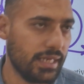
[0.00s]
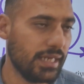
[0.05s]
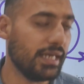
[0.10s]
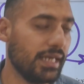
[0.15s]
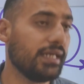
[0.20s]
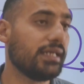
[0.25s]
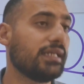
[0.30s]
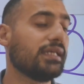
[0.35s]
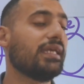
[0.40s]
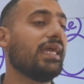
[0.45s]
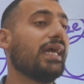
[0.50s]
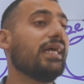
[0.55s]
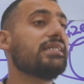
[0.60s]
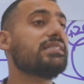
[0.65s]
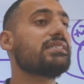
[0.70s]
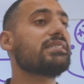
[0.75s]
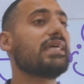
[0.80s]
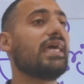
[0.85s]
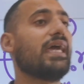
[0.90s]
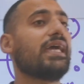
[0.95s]
it
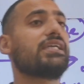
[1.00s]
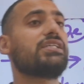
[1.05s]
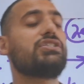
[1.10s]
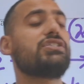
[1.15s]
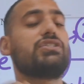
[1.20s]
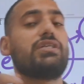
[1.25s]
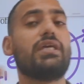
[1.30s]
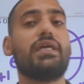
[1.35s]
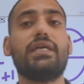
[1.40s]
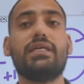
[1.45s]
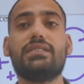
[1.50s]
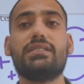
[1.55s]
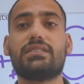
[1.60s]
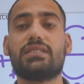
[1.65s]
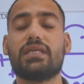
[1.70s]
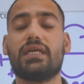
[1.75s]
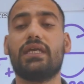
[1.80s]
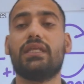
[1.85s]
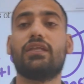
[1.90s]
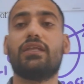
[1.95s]
gets
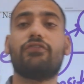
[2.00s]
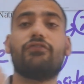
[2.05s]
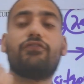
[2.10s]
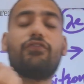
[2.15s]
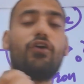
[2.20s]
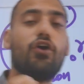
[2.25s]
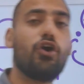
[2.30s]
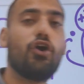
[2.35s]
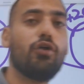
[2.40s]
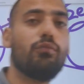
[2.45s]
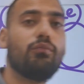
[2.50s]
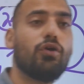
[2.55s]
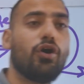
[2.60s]
exchanged in the form